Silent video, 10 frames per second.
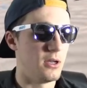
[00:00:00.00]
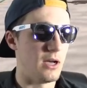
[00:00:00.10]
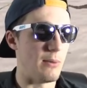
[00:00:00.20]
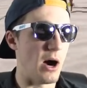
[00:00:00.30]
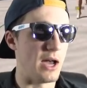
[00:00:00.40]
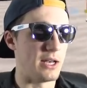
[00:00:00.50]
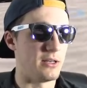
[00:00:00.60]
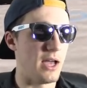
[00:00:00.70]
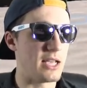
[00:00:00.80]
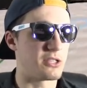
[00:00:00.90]
I'm on it.
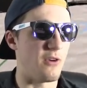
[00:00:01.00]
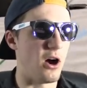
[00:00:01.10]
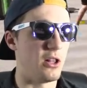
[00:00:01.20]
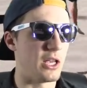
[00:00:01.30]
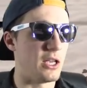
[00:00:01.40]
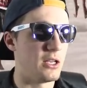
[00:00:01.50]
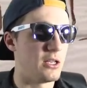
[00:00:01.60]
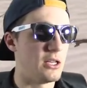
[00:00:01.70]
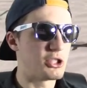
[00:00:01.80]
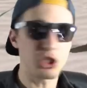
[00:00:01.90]
Nice volley.
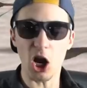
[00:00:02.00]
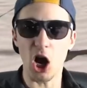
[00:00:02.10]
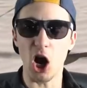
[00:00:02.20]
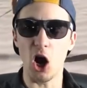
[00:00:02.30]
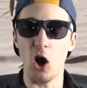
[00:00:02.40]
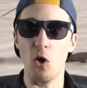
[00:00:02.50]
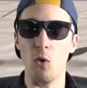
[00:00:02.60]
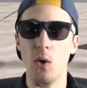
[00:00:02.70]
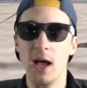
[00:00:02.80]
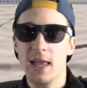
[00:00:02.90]

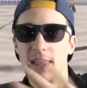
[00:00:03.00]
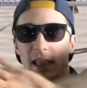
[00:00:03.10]
Joe! The